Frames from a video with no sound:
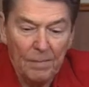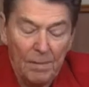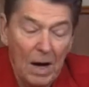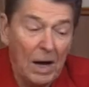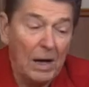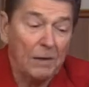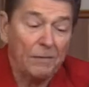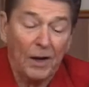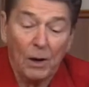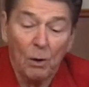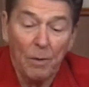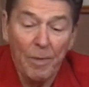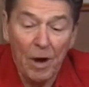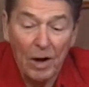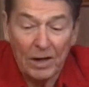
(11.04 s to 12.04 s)
My fellow
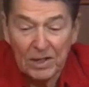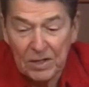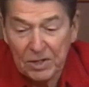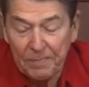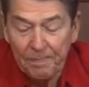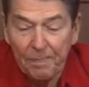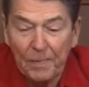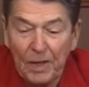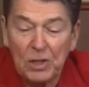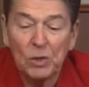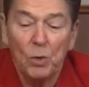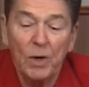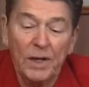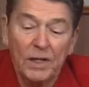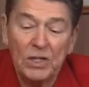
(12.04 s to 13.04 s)
Americans, this
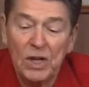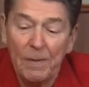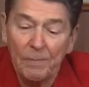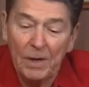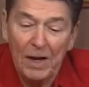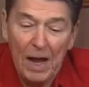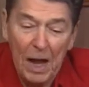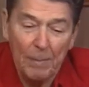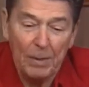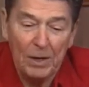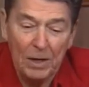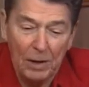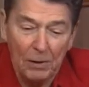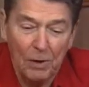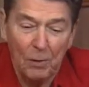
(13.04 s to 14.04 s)
week something happened
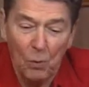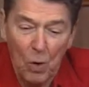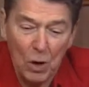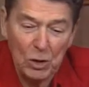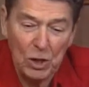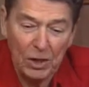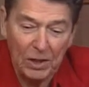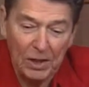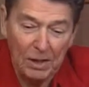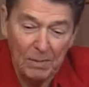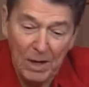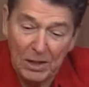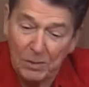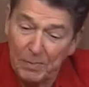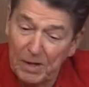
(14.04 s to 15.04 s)
here in Washington that
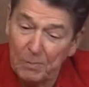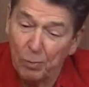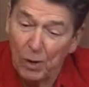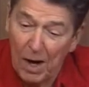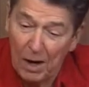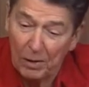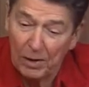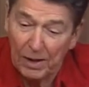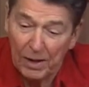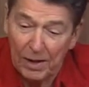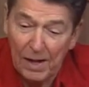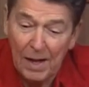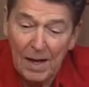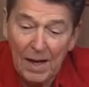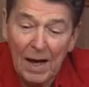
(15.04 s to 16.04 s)
makes me proud, and
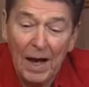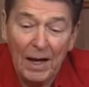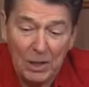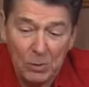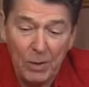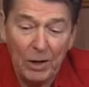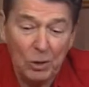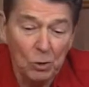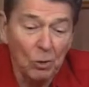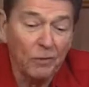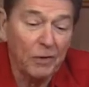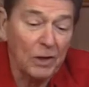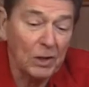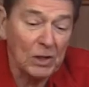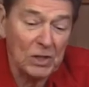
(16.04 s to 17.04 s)
I expect you'll
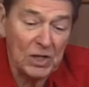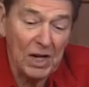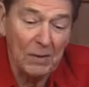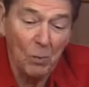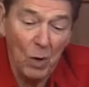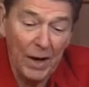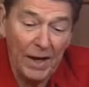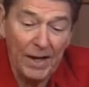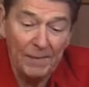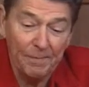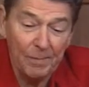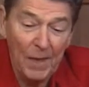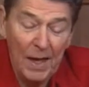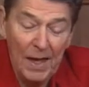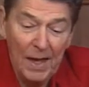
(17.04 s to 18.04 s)
feel the same way.
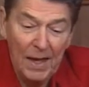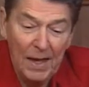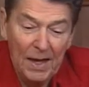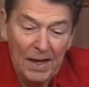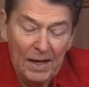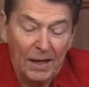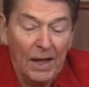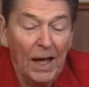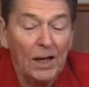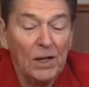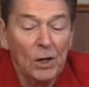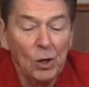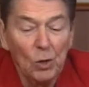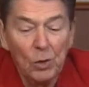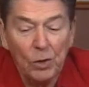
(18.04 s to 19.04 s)
It had to
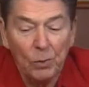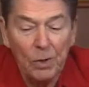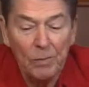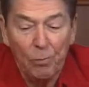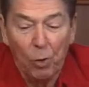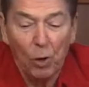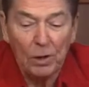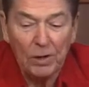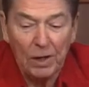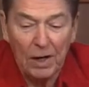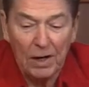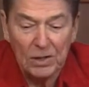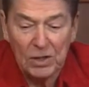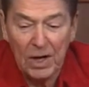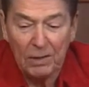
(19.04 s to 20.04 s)
do with a report that
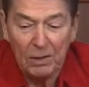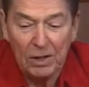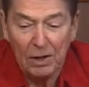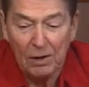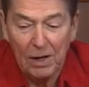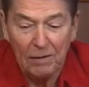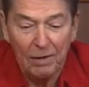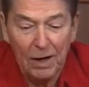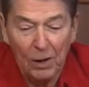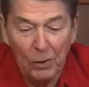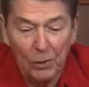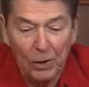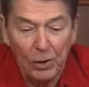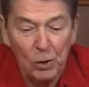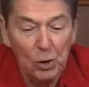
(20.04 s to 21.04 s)
our Secretary of
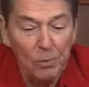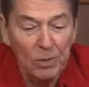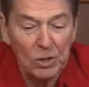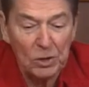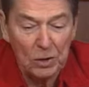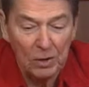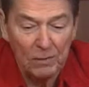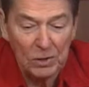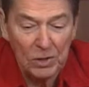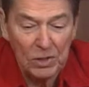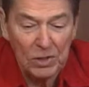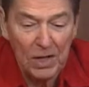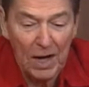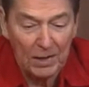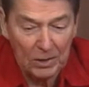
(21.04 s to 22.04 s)
Health and Human Services,
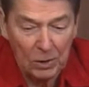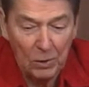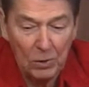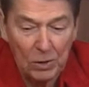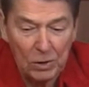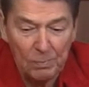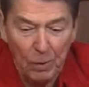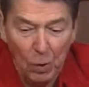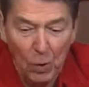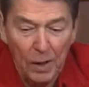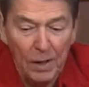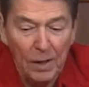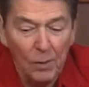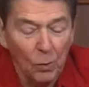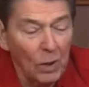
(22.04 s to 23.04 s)
Dr. Otis
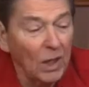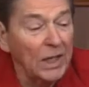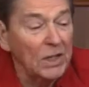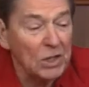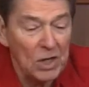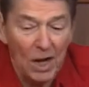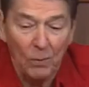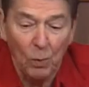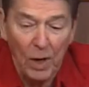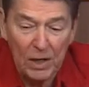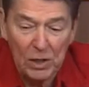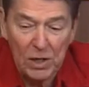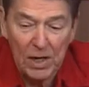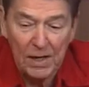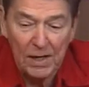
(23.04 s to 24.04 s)
Bowen, released on
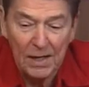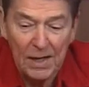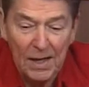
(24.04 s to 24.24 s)
Wednesday.